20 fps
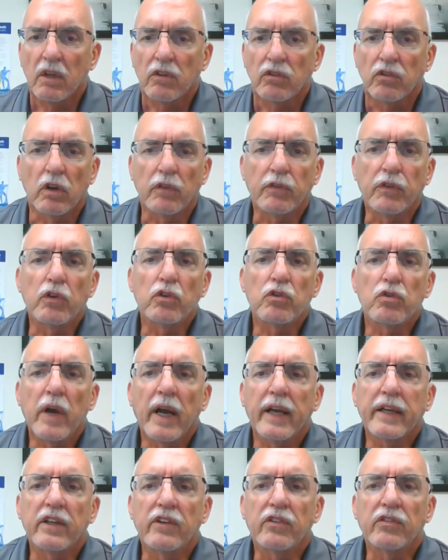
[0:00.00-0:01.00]
So if you
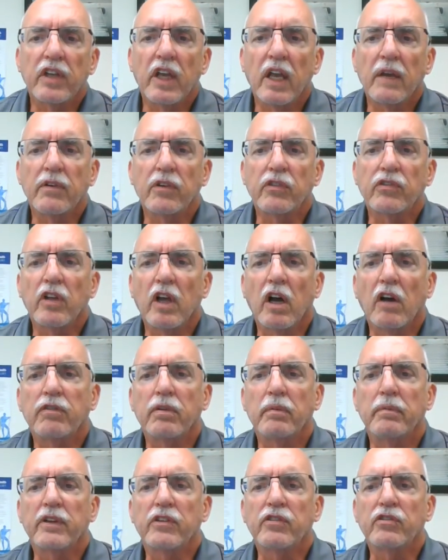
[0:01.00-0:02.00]
tried to save yourself
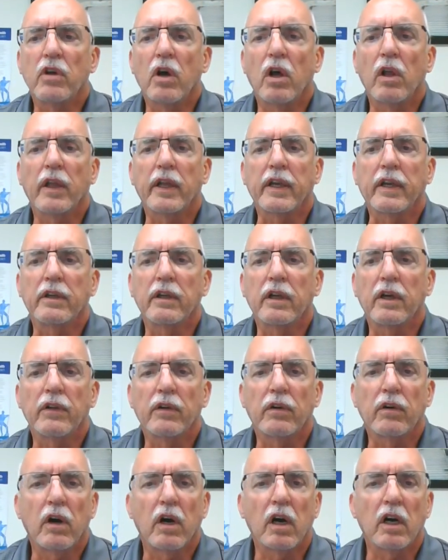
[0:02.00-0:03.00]
from installing
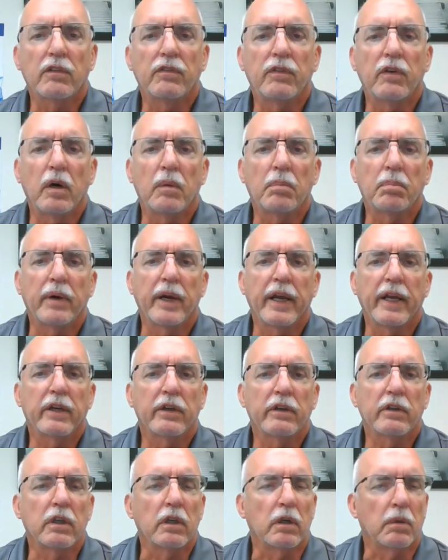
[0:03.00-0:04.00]
another arc fault
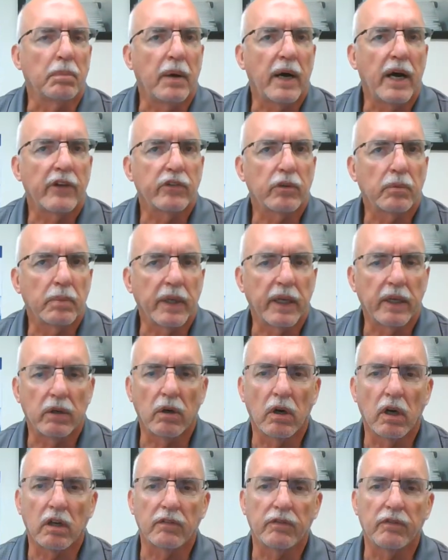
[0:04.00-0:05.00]
breaker or possibly an
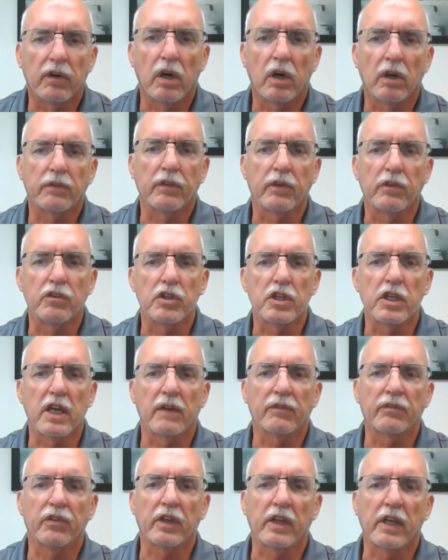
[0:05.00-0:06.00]
arc fault, a
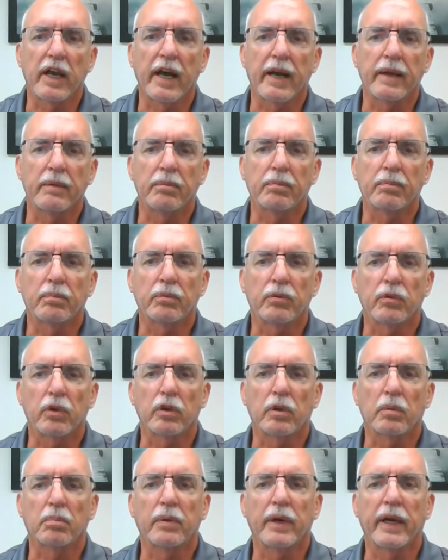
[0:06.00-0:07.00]
GFCI
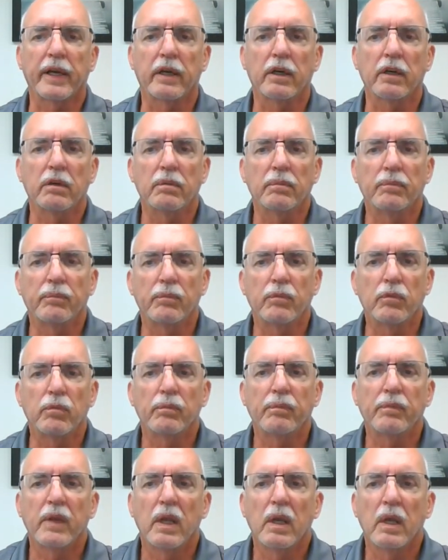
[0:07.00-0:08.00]
circuit breaker,
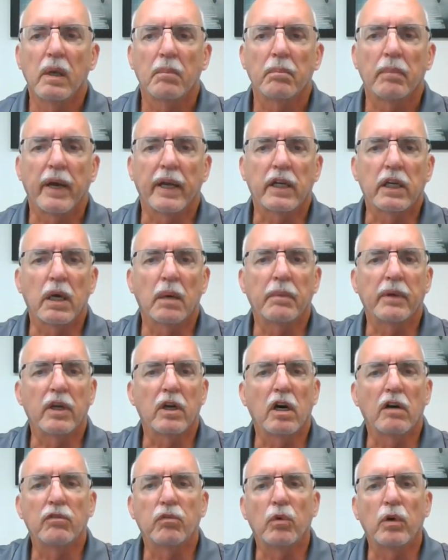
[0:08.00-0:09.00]
by coming
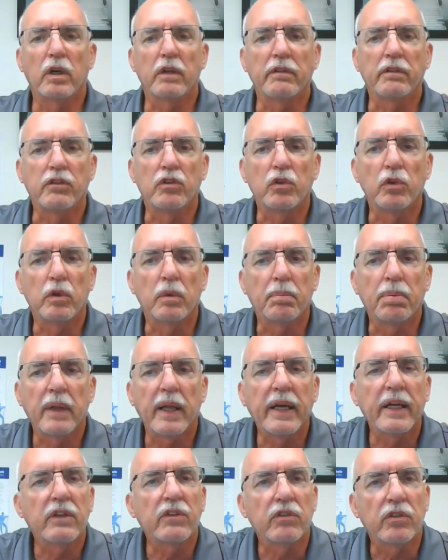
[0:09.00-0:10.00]
off one of the two
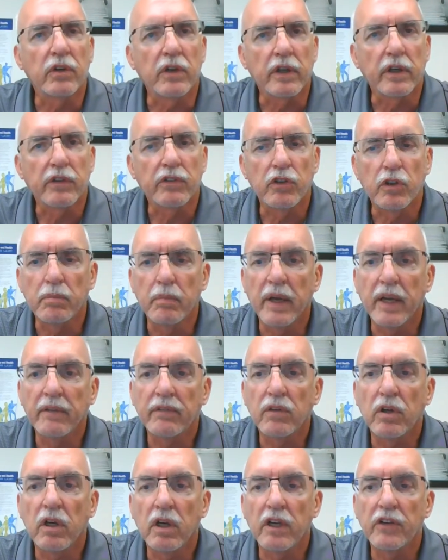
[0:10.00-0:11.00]
appliance circuits, you may have
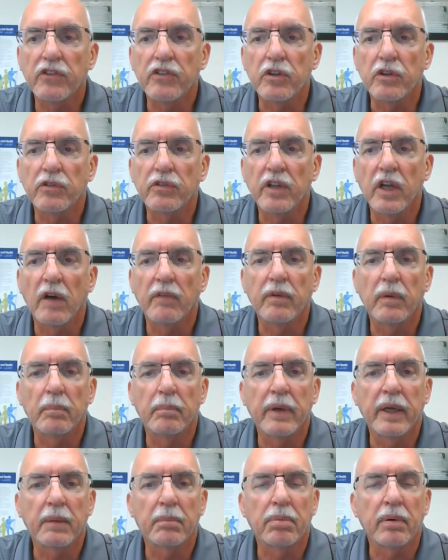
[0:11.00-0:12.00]
caused yourself a
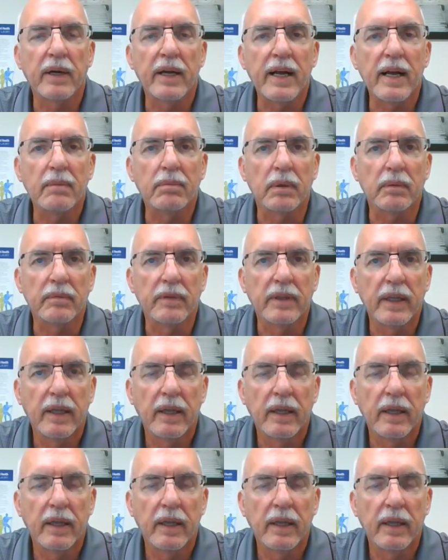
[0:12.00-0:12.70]
big problem.